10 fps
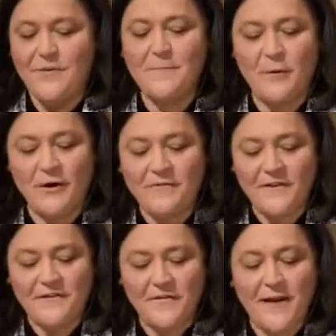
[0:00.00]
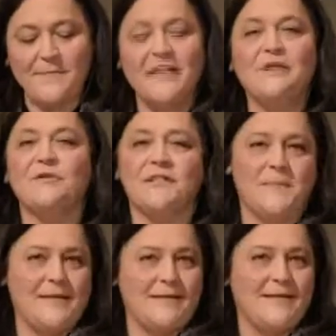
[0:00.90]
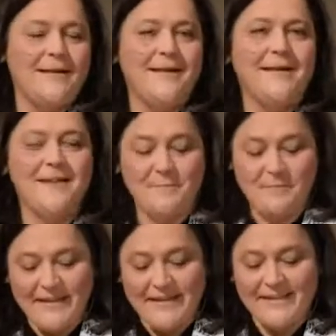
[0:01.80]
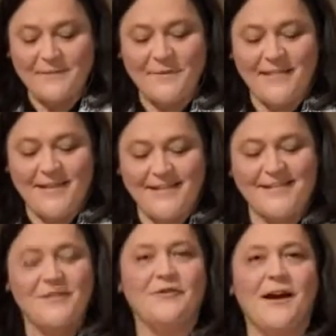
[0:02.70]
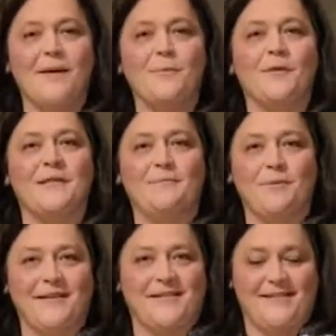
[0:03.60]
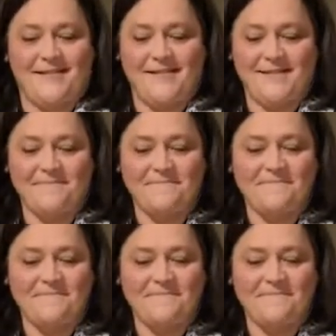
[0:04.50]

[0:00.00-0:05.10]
with the perfect family Christmas complete with Instagram-worthy presents.